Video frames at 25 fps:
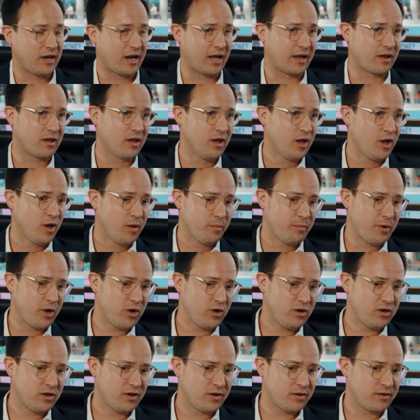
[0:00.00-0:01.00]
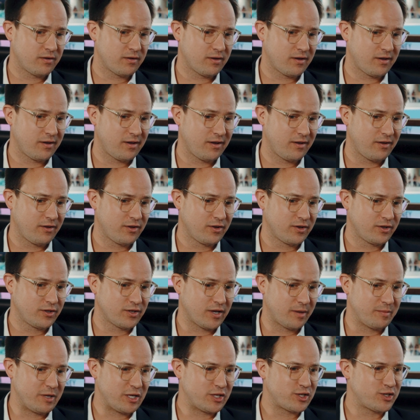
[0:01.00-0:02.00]
Like Poland,
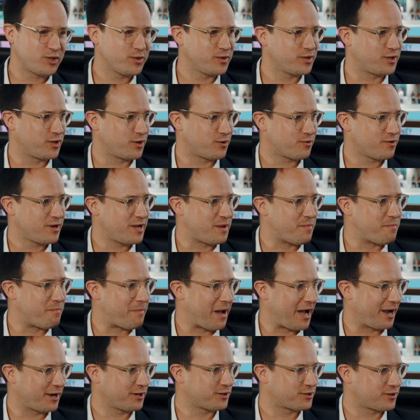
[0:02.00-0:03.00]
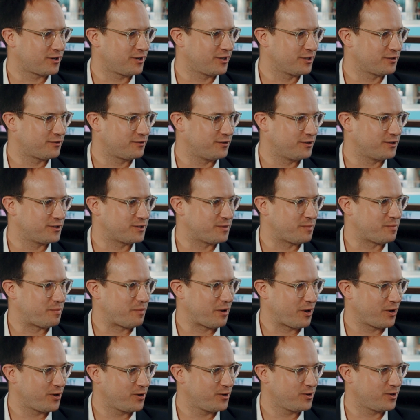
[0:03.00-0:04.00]
to a degree, bank transfers in
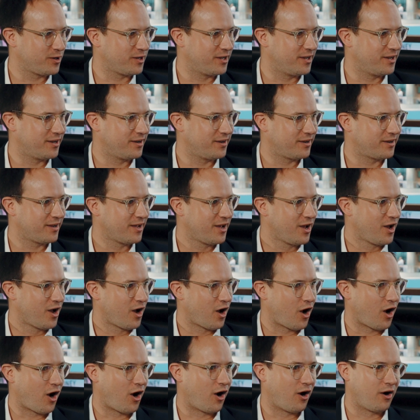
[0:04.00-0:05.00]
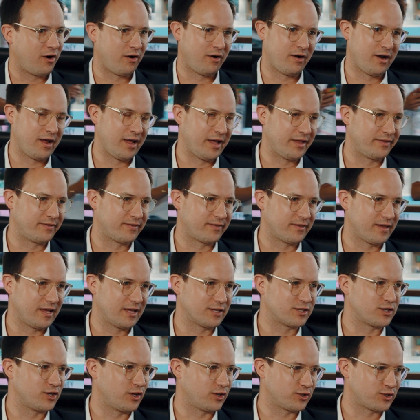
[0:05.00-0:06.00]
Poland
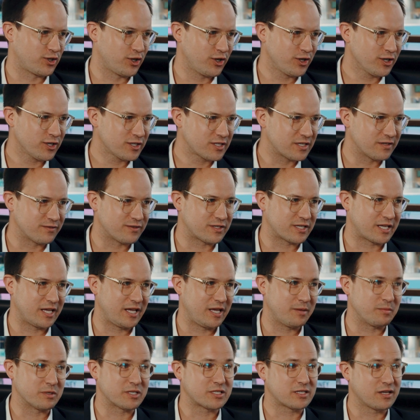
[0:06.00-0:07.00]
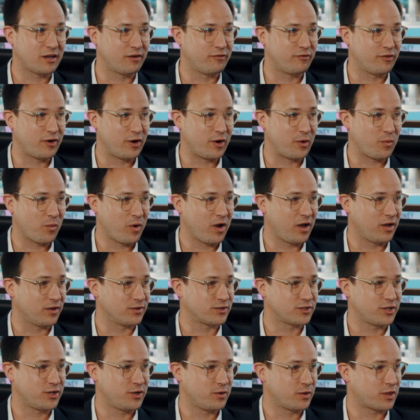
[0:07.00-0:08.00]
it's an alternative scheme. It's done very well.
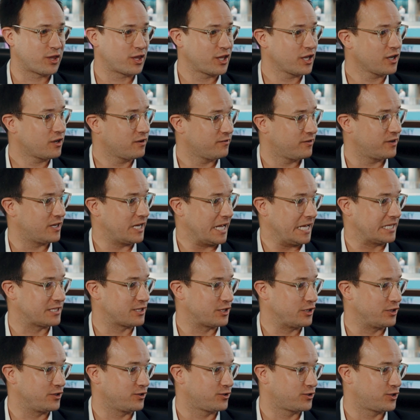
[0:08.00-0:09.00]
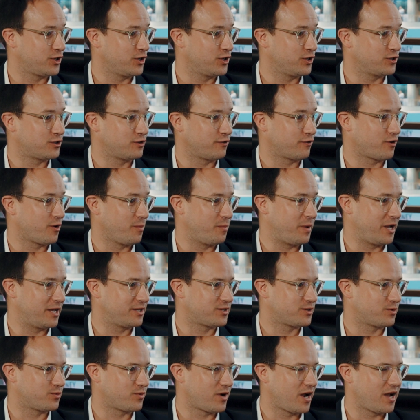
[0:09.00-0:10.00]
So you think of it as an alternative
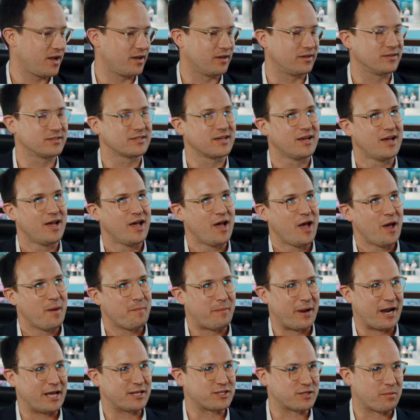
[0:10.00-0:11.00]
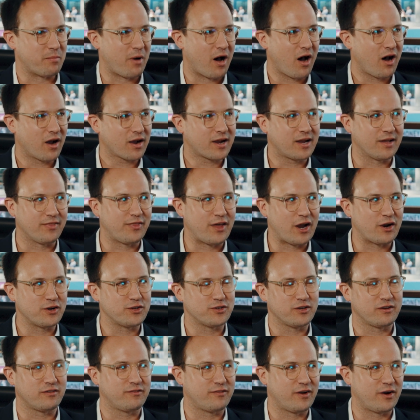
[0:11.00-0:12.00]
compared to rails. But as a market, they're
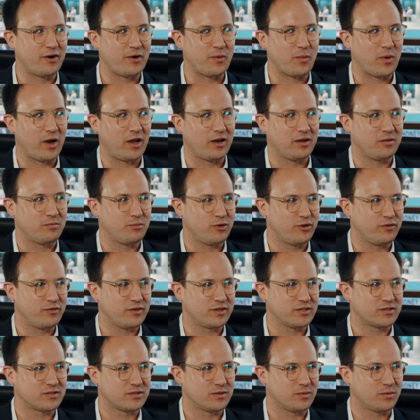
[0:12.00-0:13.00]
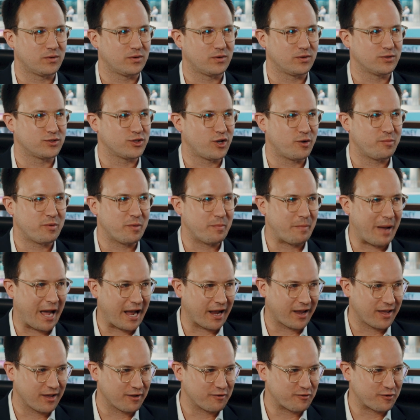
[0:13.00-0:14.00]
doing very well in moving towards open
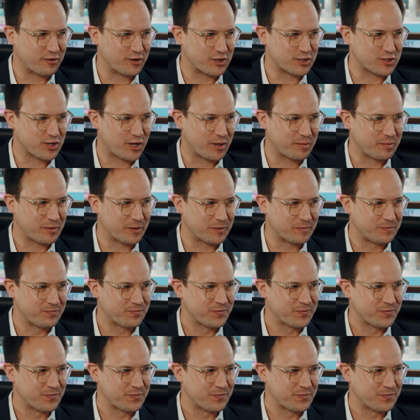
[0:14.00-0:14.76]
banking, for example.